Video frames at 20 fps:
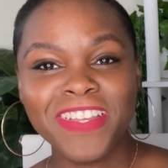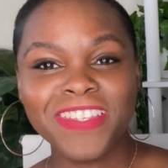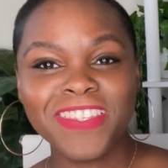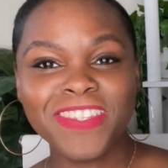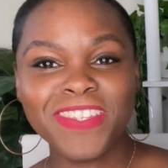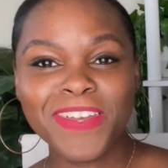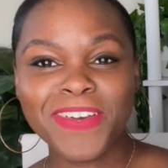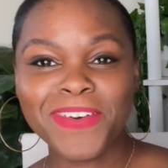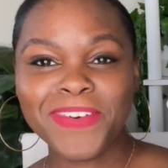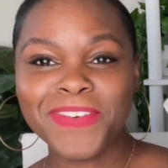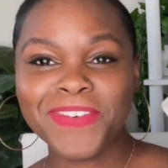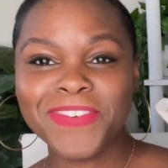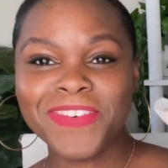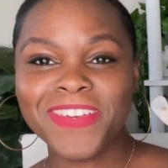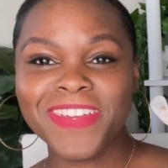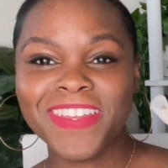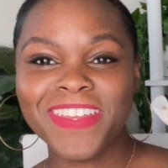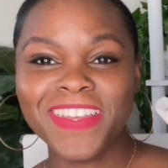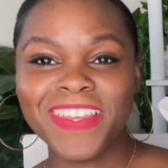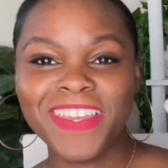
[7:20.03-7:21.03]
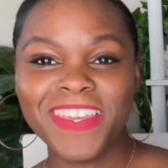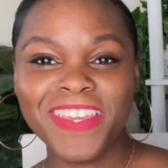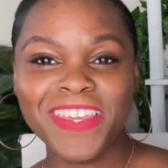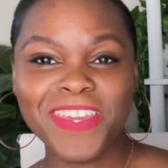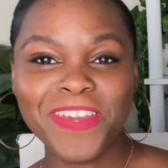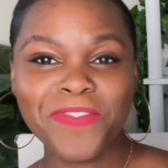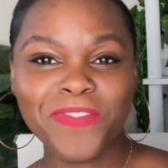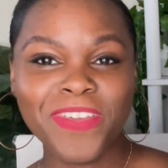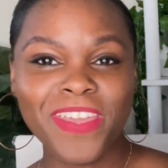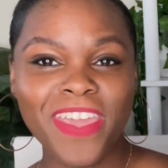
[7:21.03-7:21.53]
So
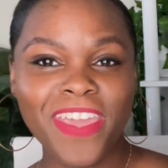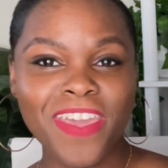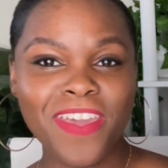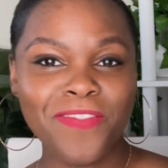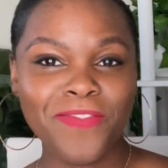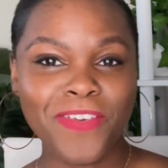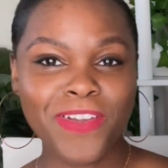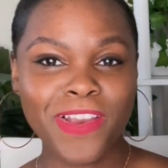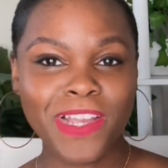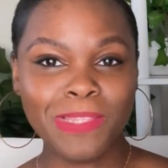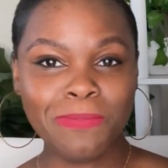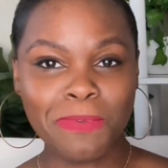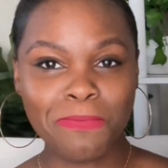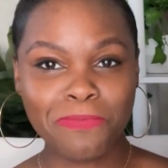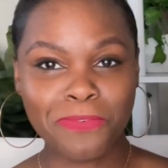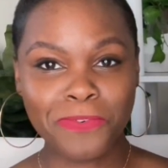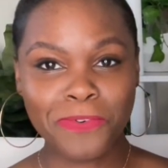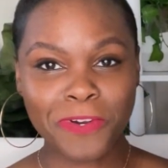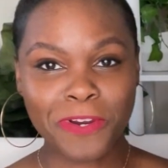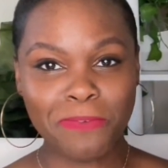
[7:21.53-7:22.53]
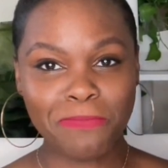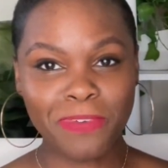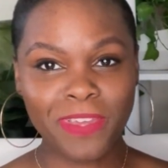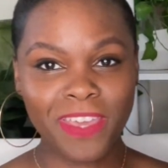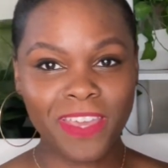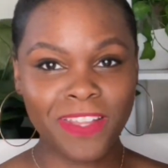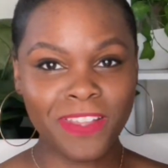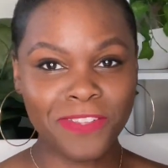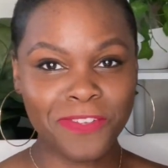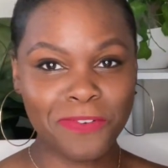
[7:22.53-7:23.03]
here we have her. Let me pull her
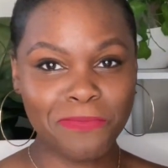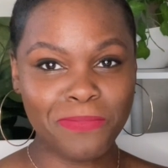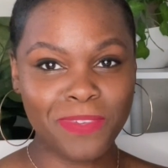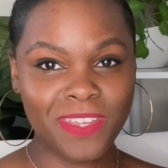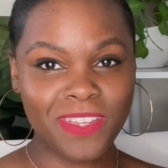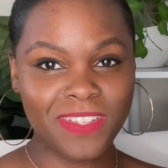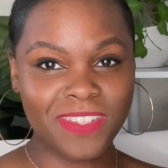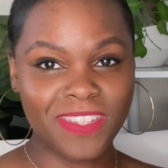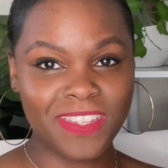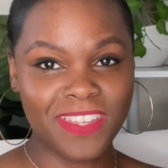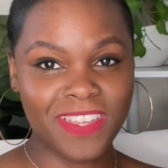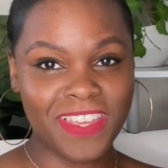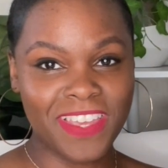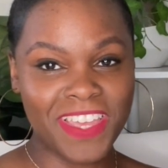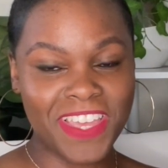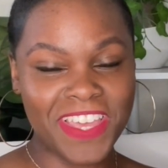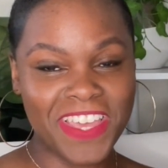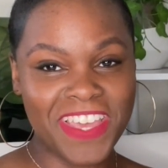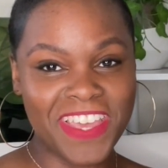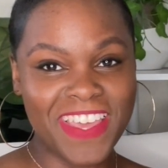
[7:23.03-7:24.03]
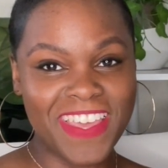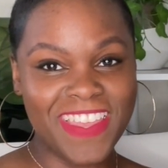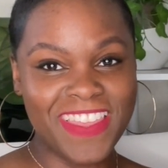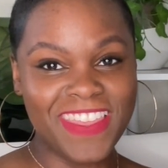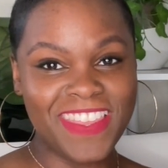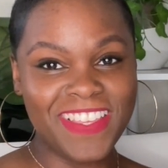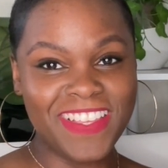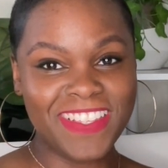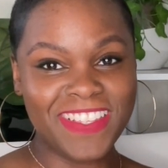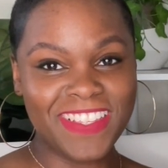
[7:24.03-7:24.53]
back a little bit.
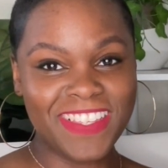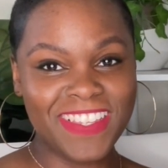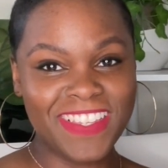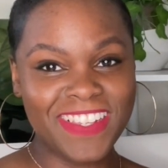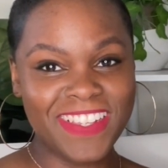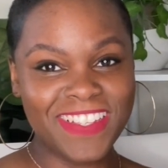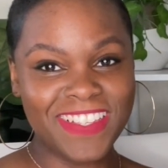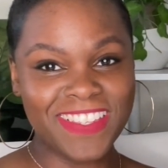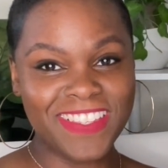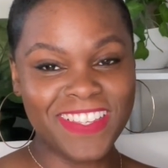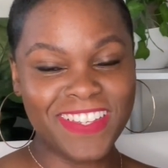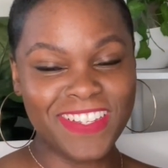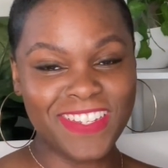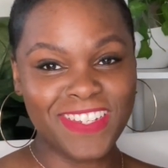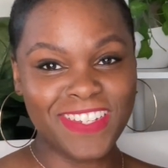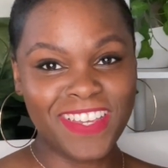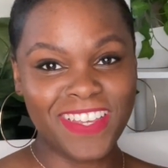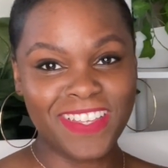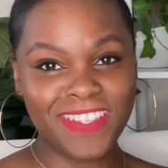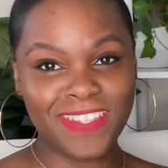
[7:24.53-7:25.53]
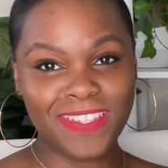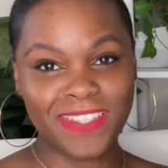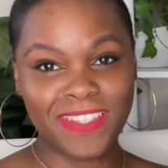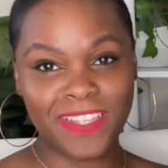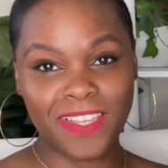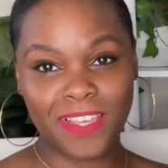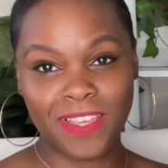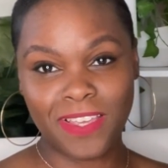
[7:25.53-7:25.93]
This is the Jes